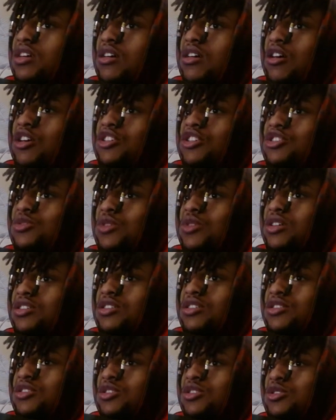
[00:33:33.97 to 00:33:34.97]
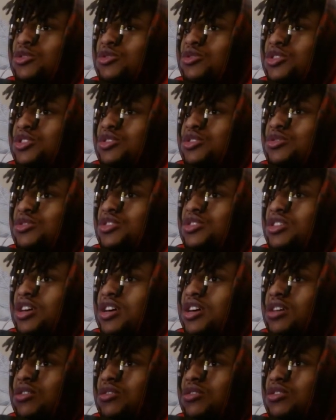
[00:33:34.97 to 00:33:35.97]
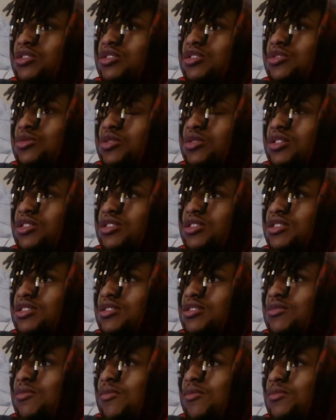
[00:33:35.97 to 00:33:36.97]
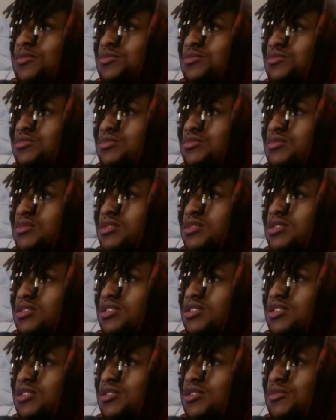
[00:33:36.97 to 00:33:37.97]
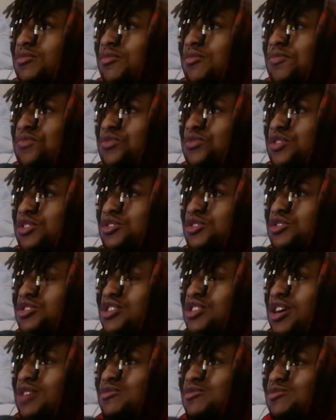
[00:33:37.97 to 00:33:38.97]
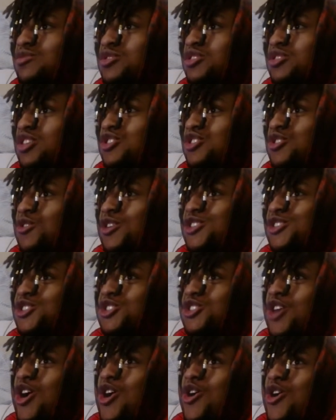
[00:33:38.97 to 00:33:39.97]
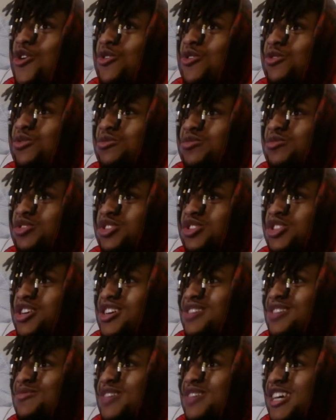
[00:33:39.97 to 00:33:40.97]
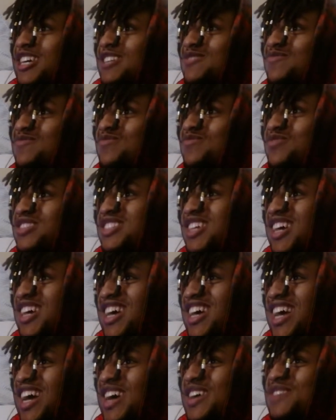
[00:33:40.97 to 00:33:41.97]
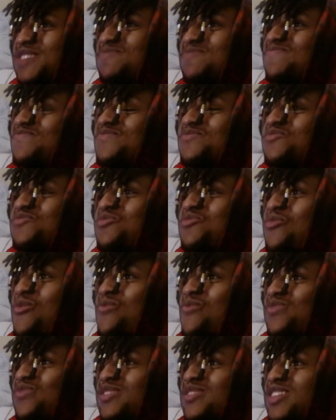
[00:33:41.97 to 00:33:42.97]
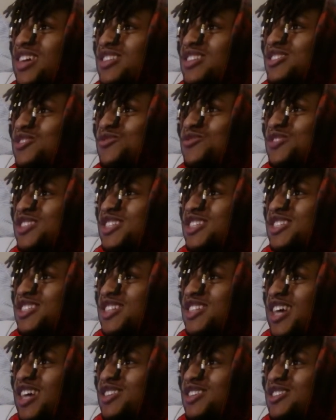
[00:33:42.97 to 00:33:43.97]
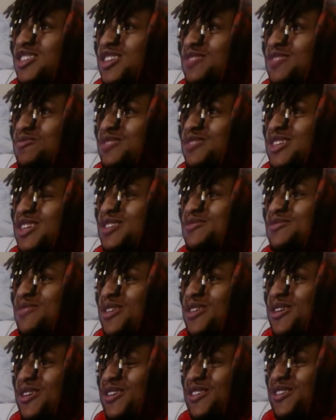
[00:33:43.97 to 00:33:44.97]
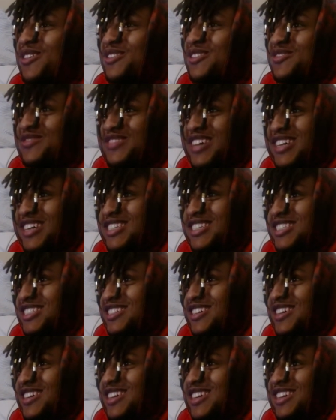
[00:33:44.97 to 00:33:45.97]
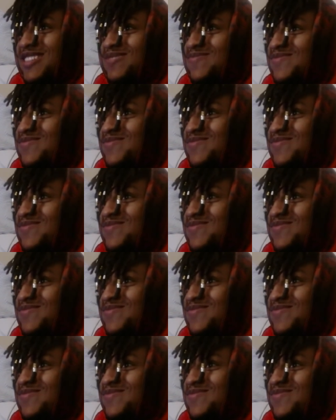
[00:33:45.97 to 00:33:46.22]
are you on the delusional side or are you on the, you know, the good side? What's good, Lorenzo? What's good, man? Got this freaking dancing emo. Gosh darn it.